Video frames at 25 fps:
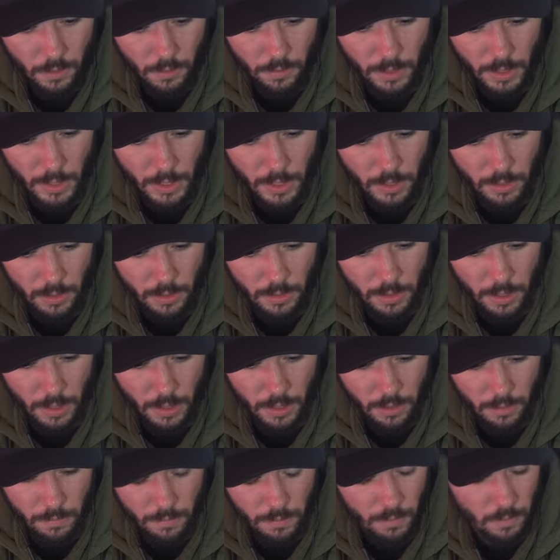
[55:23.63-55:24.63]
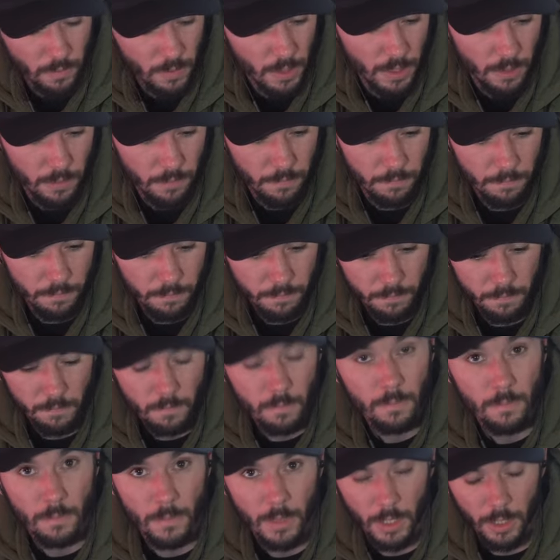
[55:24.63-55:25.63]
Only it, uh, well,
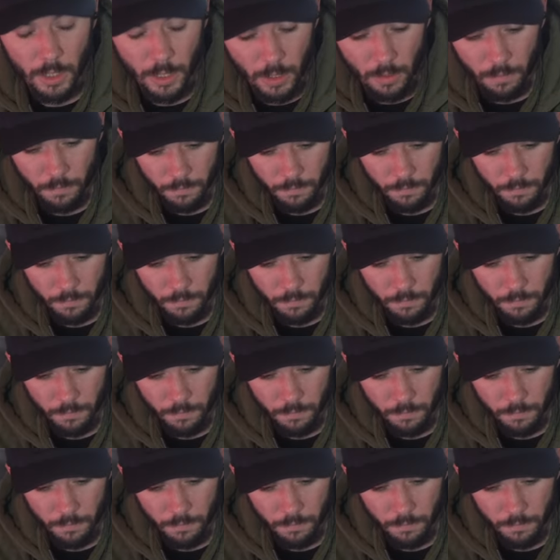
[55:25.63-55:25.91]
here